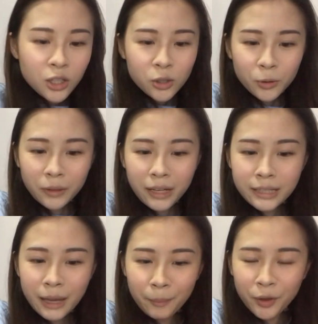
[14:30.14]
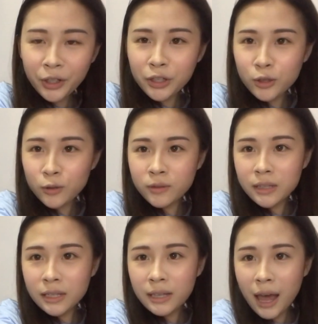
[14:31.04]
So next I'm gonna use
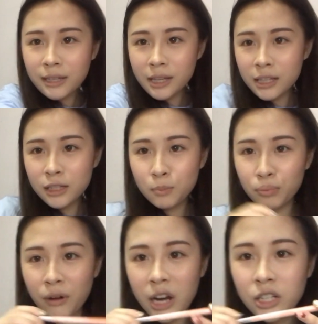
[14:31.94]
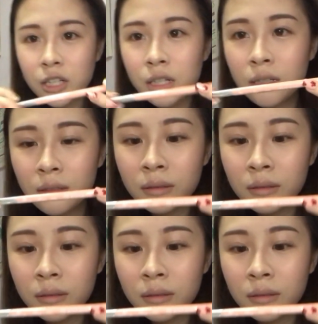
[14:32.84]
this essence brush.